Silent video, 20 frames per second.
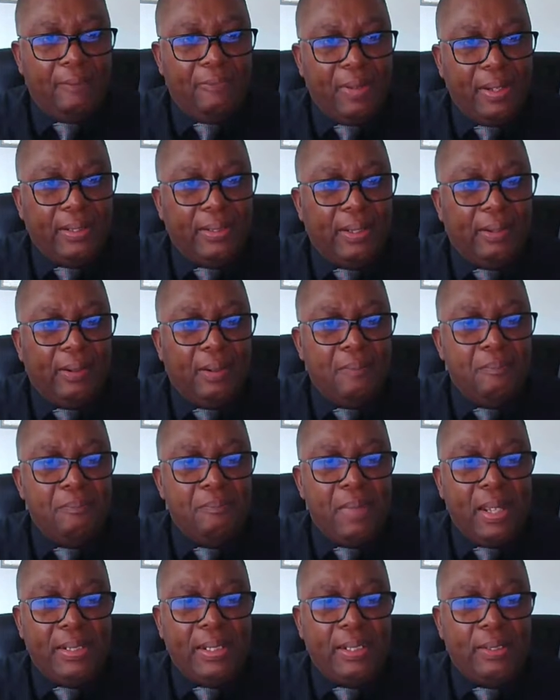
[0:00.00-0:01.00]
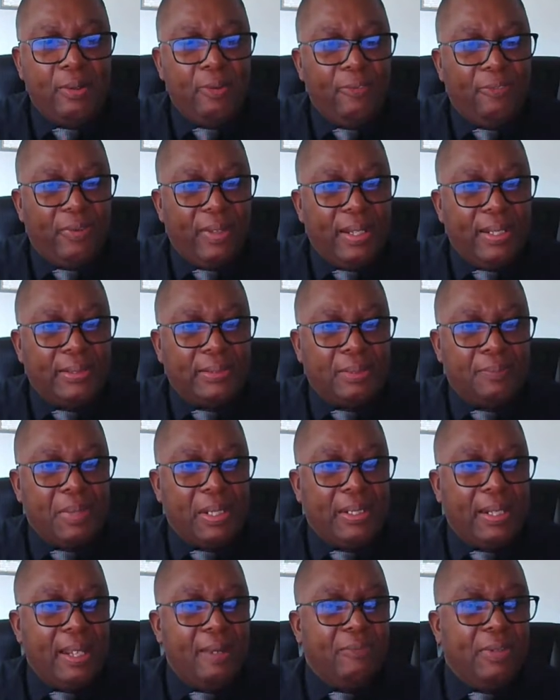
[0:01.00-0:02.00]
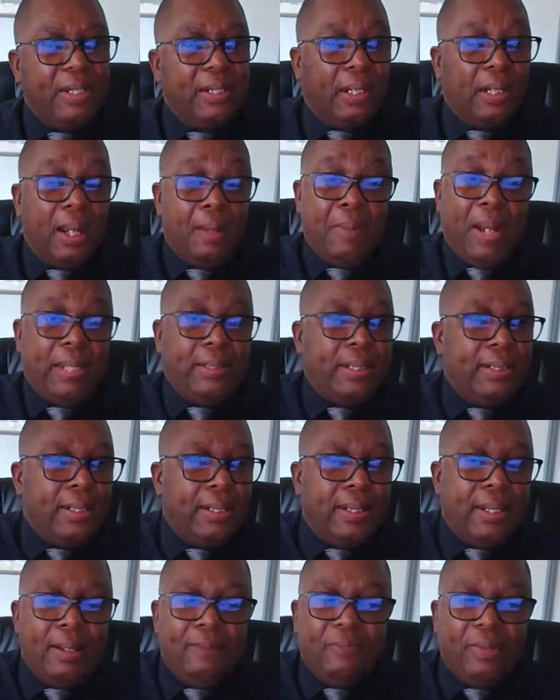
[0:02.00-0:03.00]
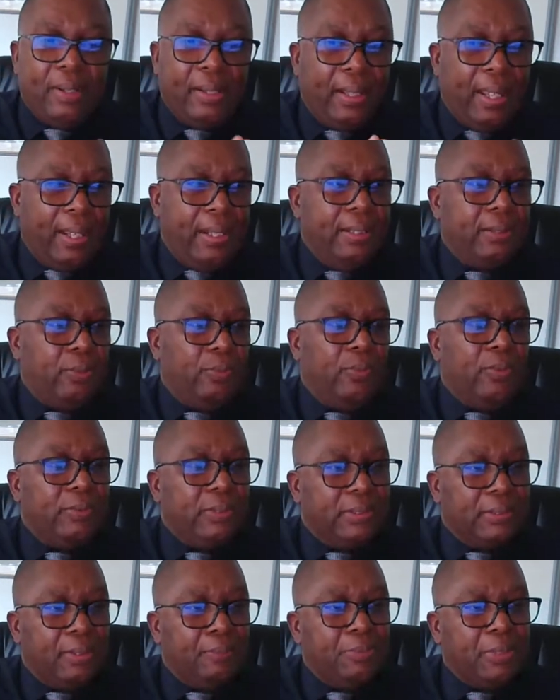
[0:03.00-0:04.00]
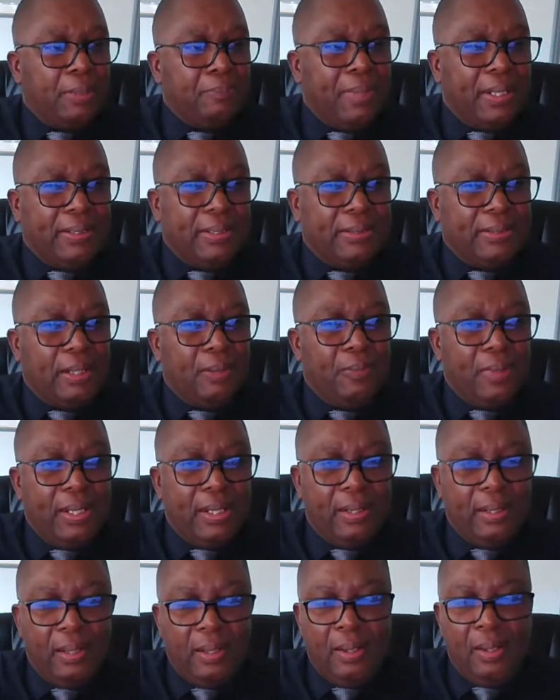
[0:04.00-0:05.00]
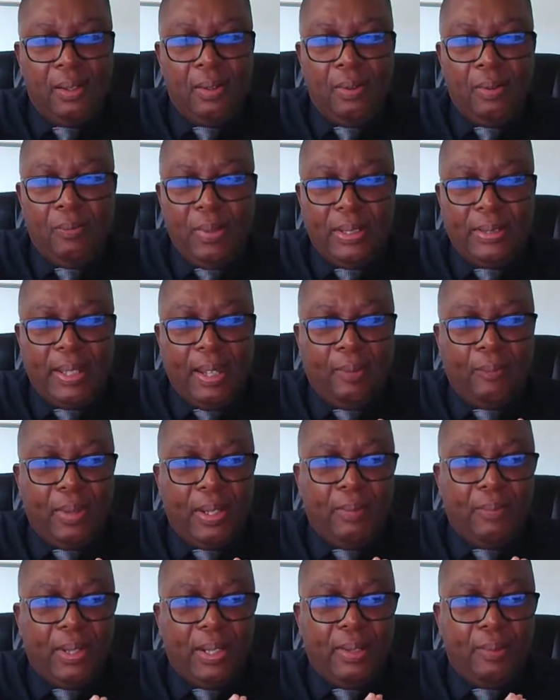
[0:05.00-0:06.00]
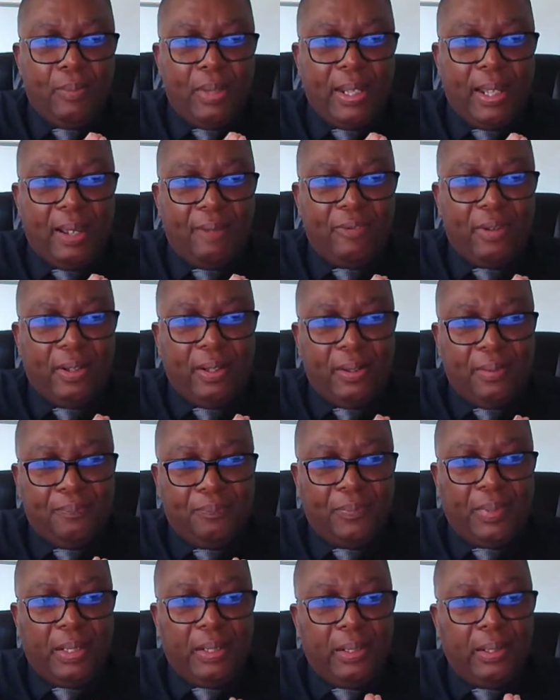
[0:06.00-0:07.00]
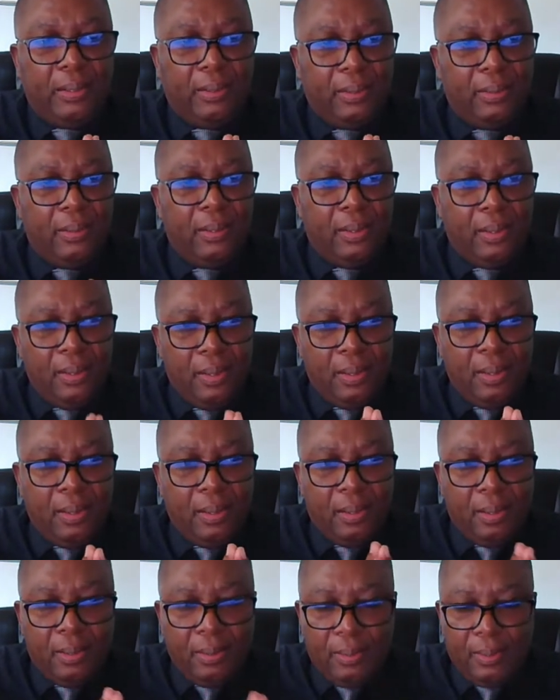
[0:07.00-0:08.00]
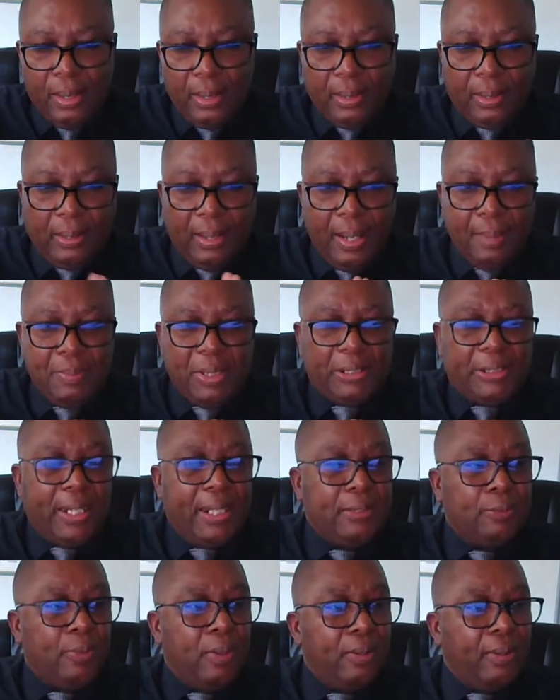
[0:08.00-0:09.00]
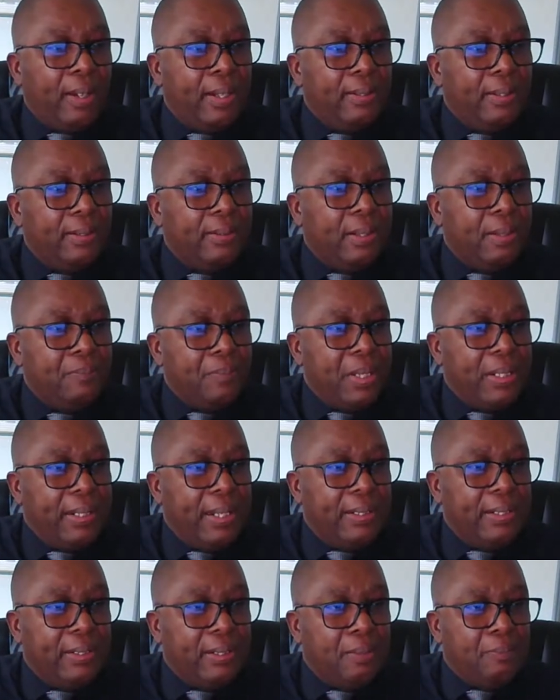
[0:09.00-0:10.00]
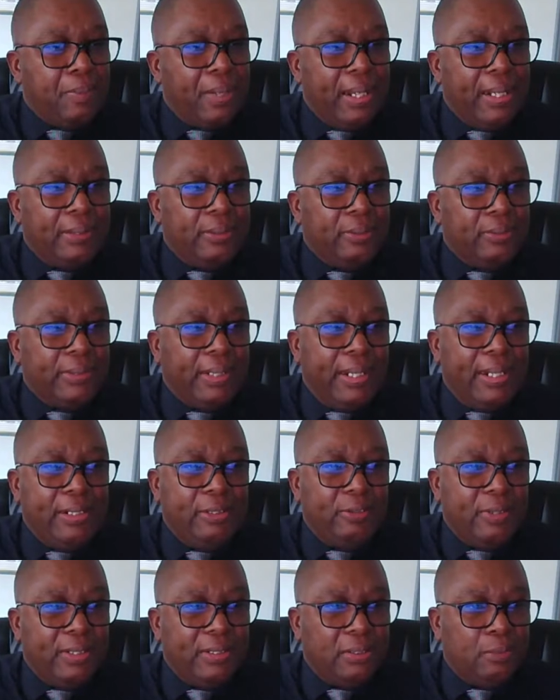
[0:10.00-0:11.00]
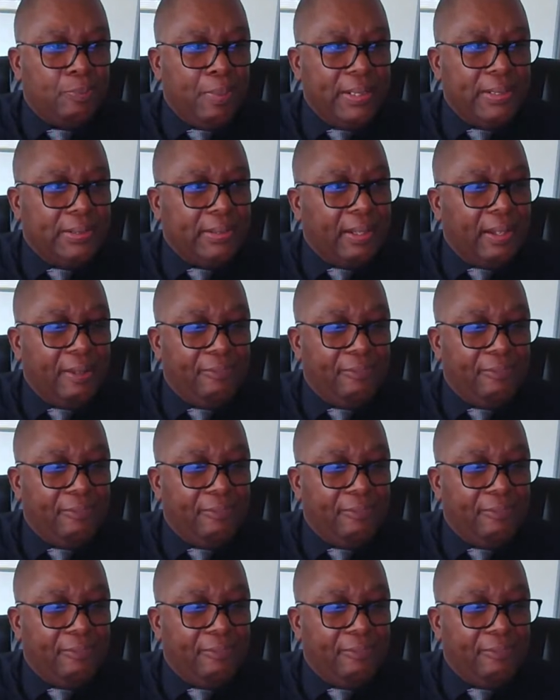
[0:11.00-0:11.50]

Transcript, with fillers: I think there are many new things. I mean, even in the climate, I didn't even get into all the subject matters that we we take. We we we have um, climate change work going on. I'm being headed up by Dr. Adrian Spence.